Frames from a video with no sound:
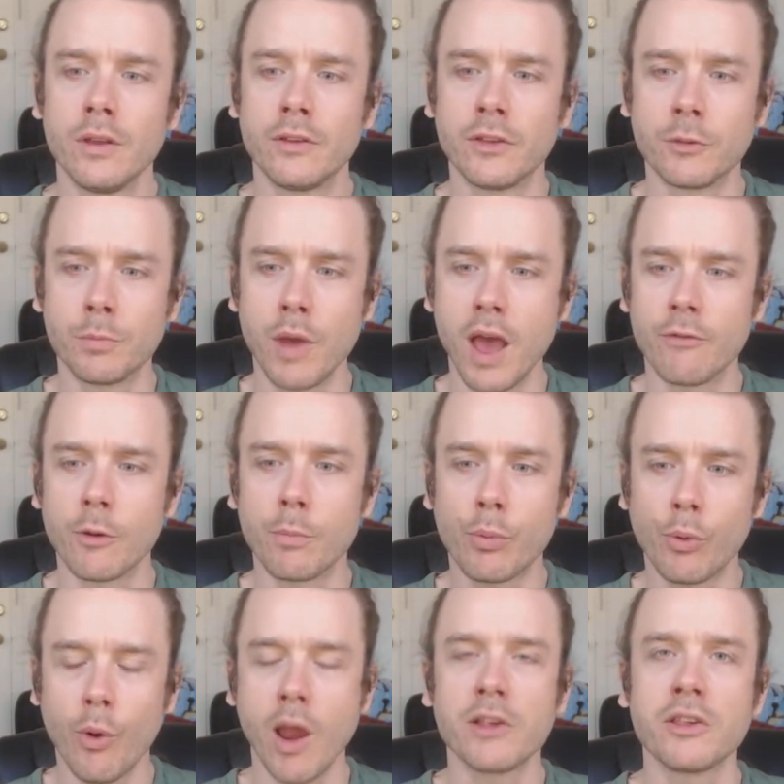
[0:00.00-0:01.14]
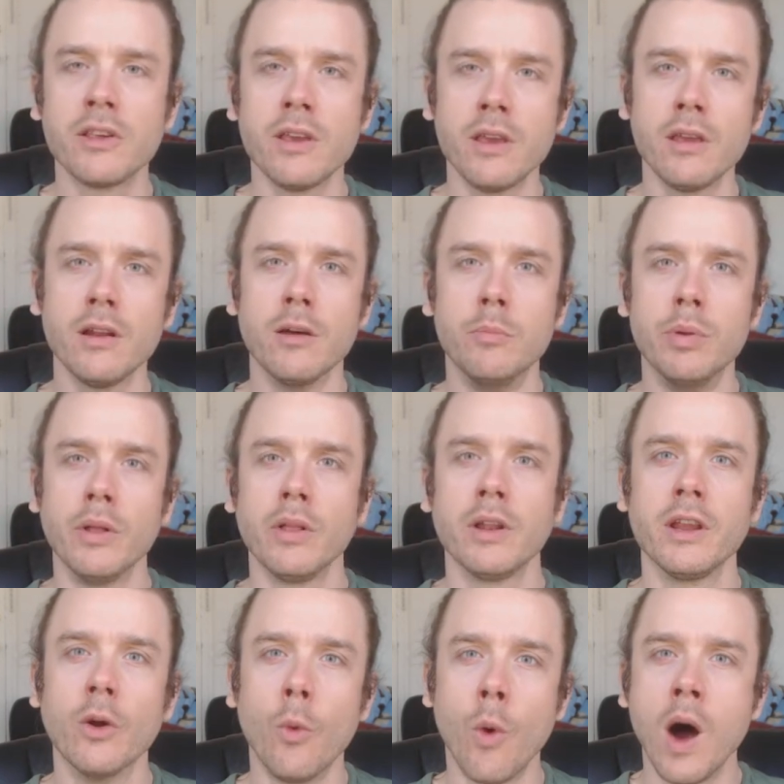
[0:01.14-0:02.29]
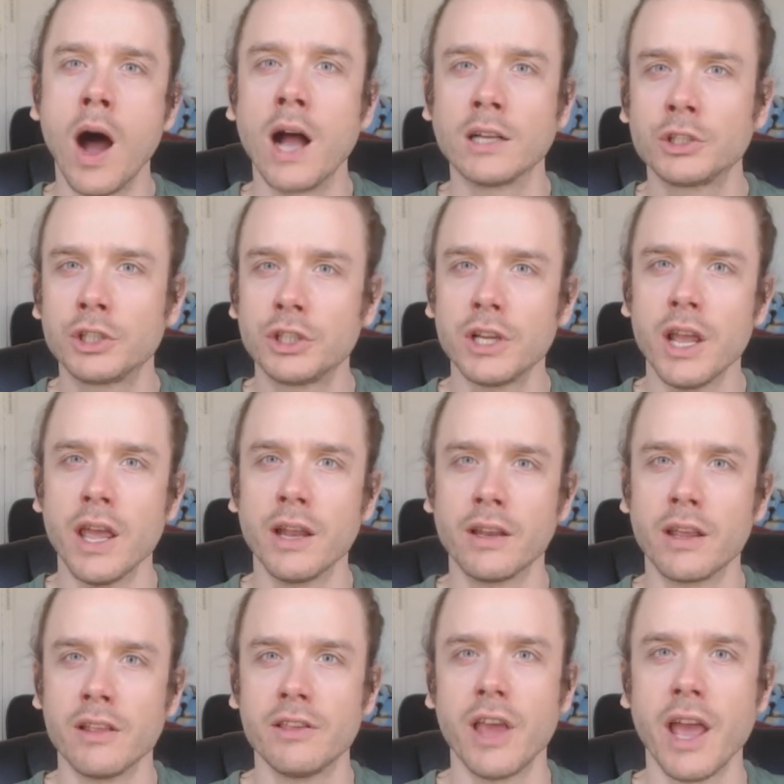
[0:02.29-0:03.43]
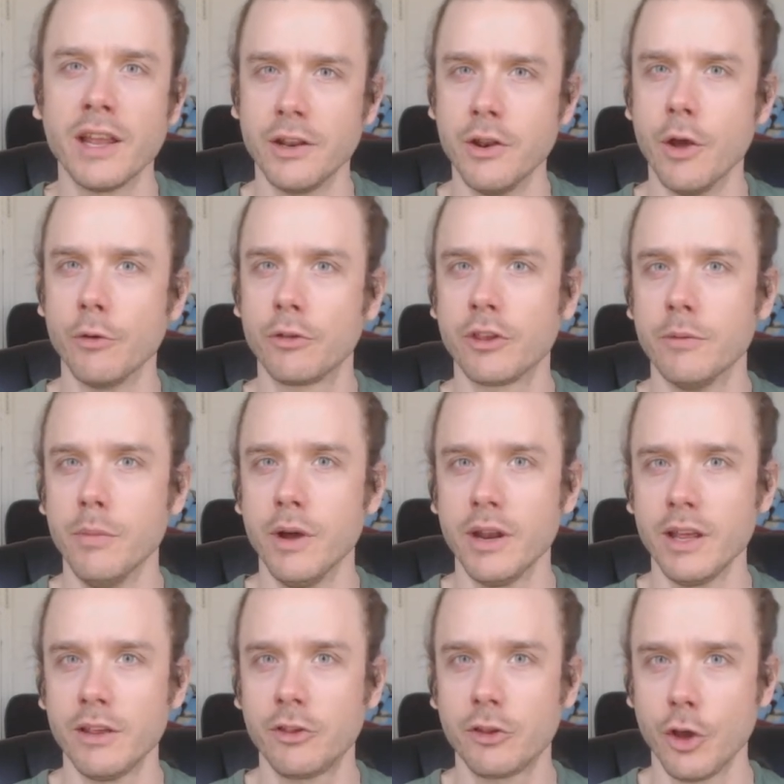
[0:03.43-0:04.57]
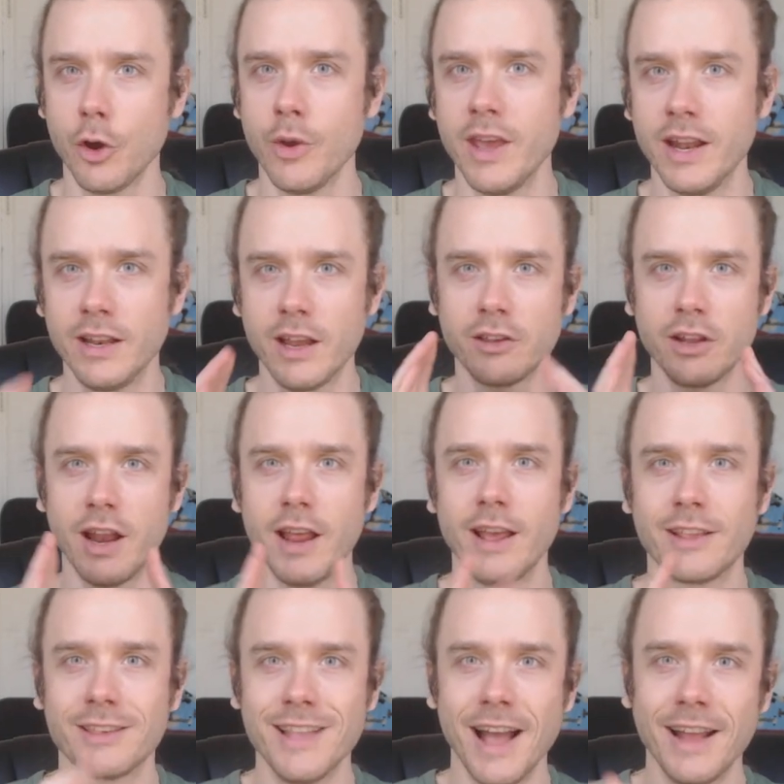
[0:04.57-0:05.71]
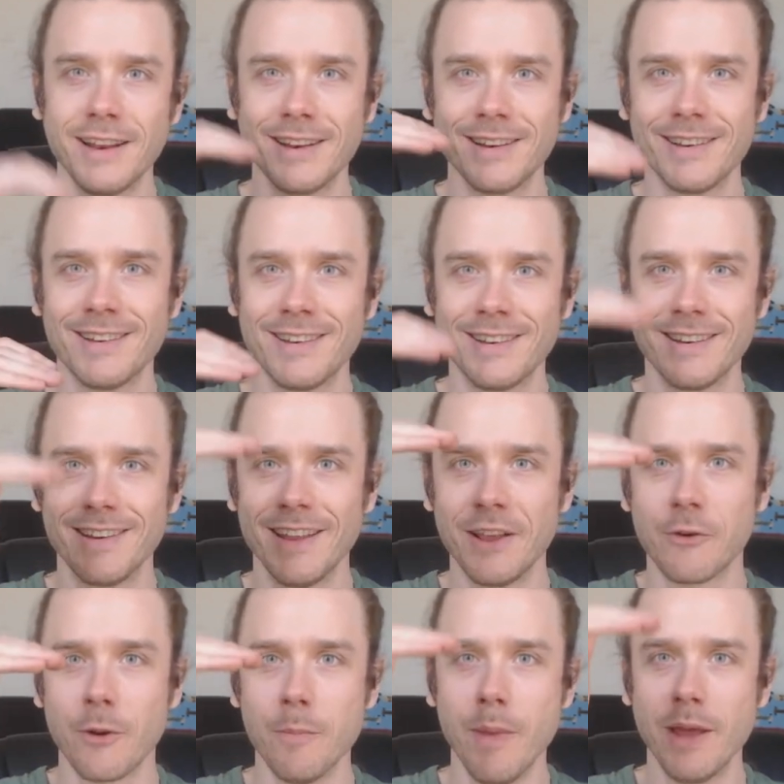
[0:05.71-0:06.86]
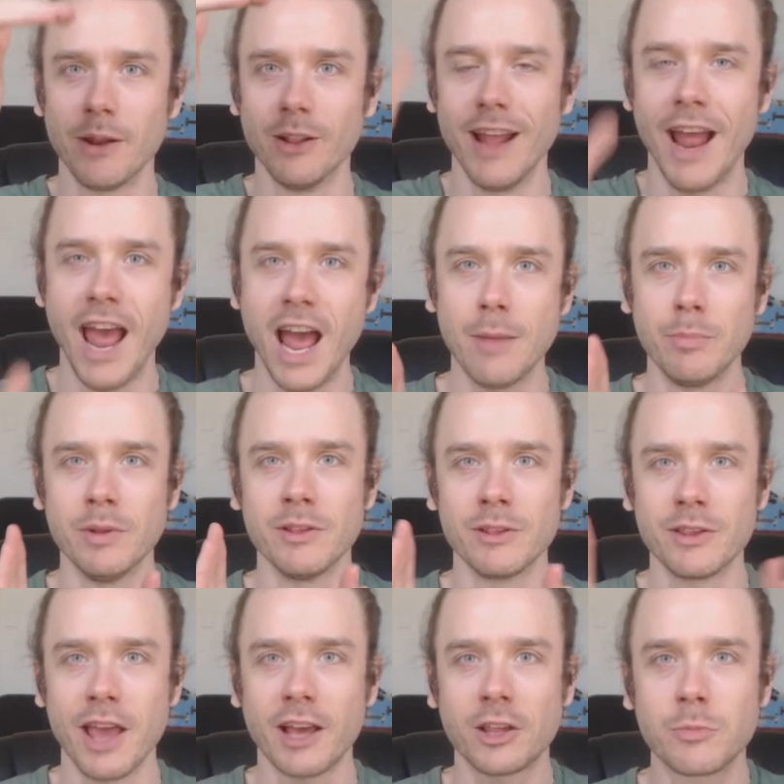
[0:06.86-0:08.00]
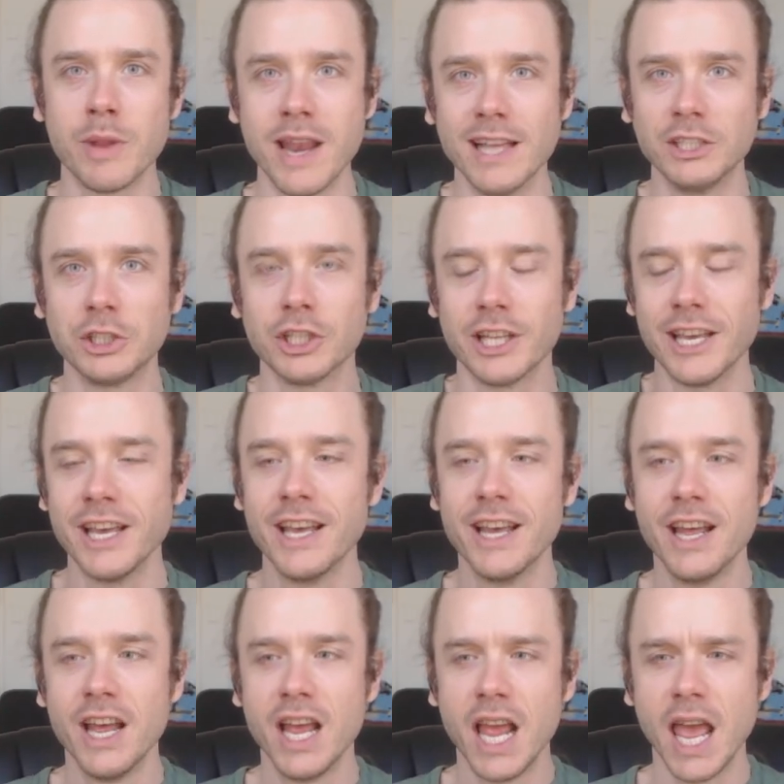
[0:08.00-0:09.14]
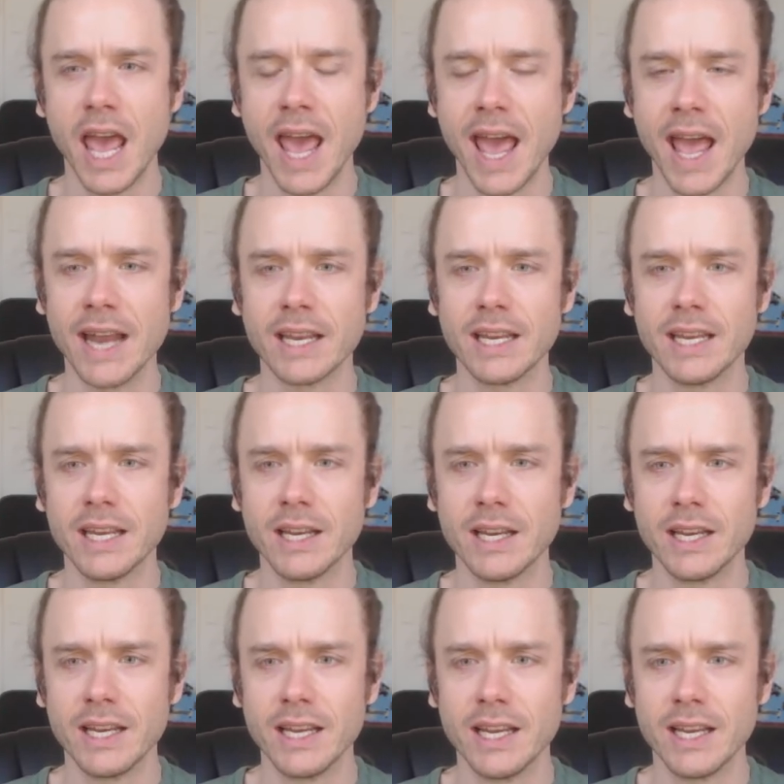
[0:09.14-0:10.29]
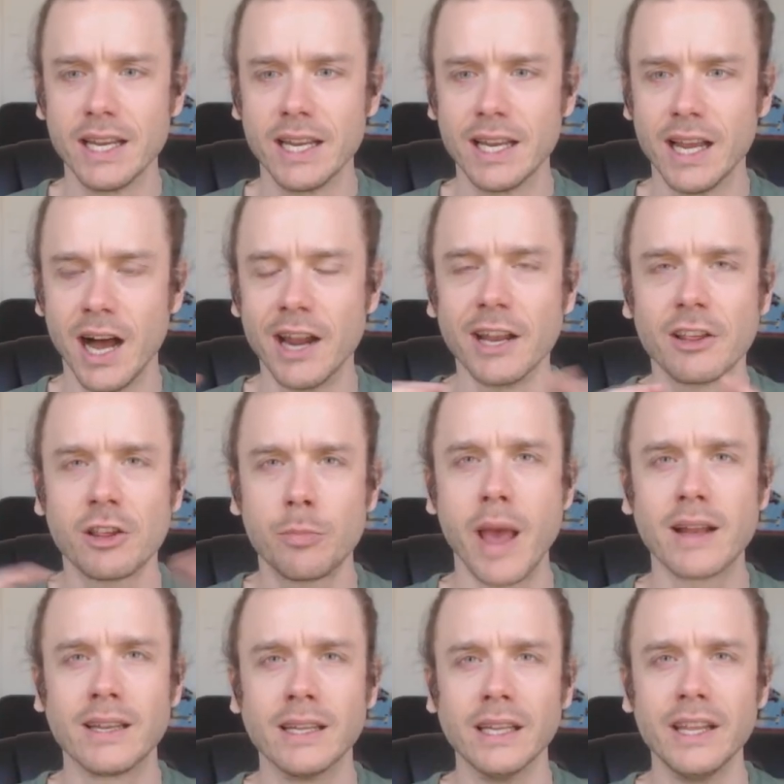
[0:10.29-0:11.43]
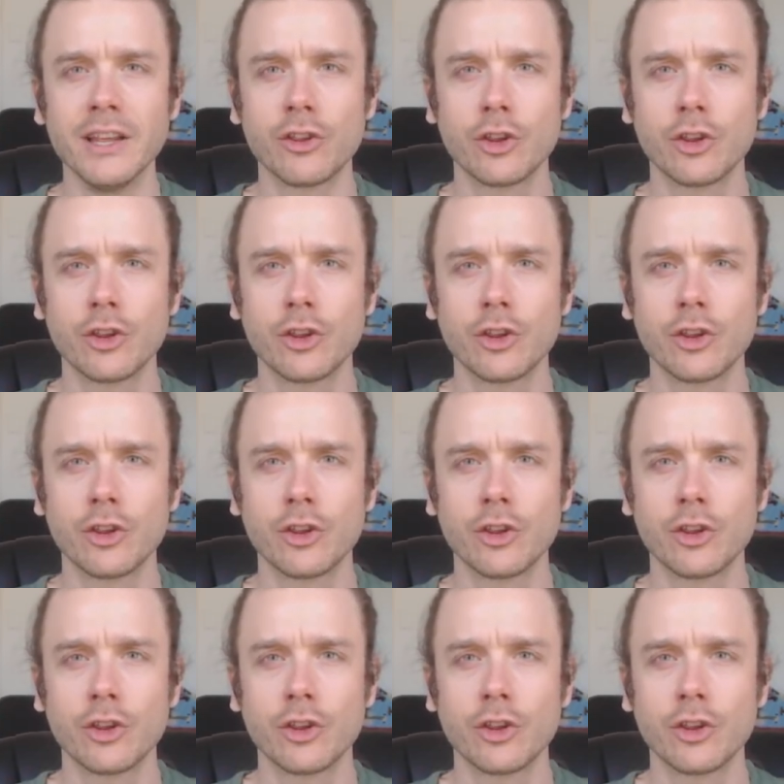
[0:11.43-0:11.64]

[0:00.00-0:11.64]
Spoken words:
It's this ever-present ability to watch and contain and know somebody. So it doesn't, it's not incremental. It happens exponentially and unexpectedly.